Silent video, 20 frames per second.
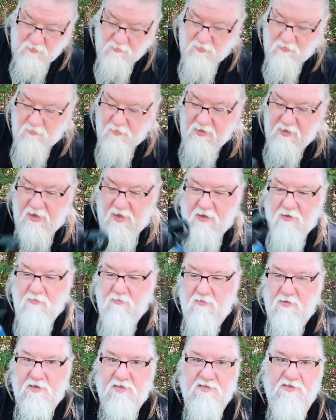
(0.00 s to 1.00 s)
what we got
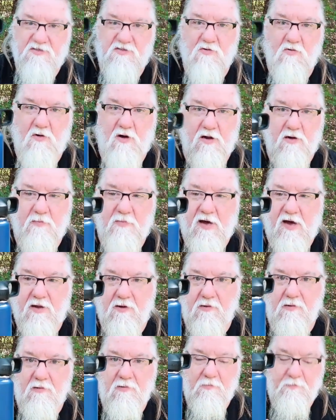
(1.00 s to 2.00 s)
was the water
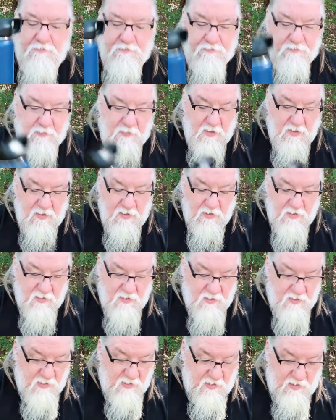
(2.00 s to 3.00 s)
bottle,
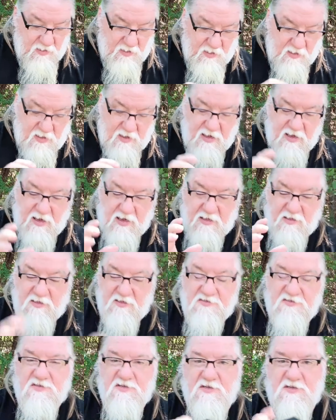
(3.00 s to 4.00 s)
and
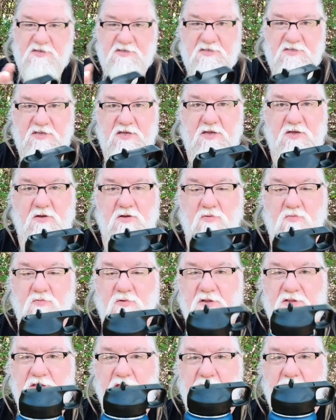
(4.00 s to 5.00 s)
this is
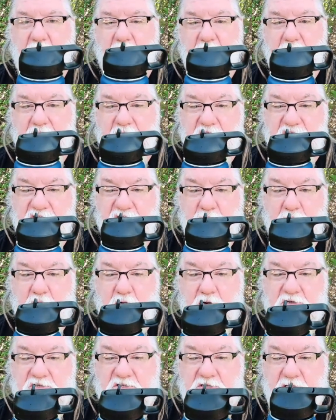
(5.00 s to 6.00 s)
what they call their
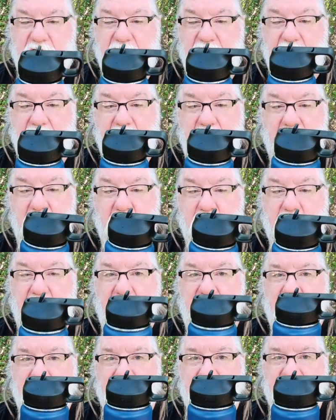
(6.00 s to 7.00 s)
sports lid by
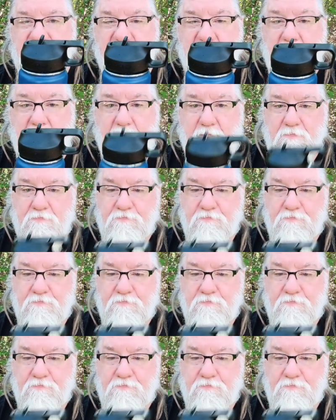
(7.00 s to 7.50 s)
Hydrocell.